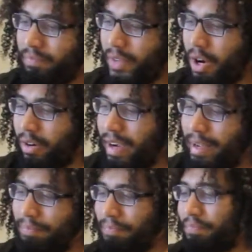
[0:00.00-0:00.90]
All
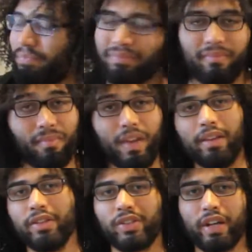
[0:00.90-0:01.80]
right.
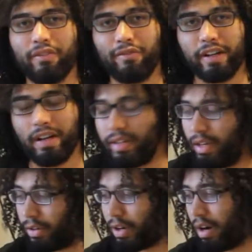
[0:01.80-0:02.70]
The second fight on the
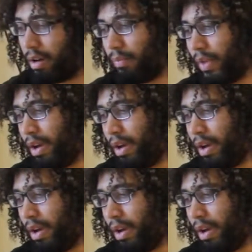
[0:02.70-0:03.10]
undercard.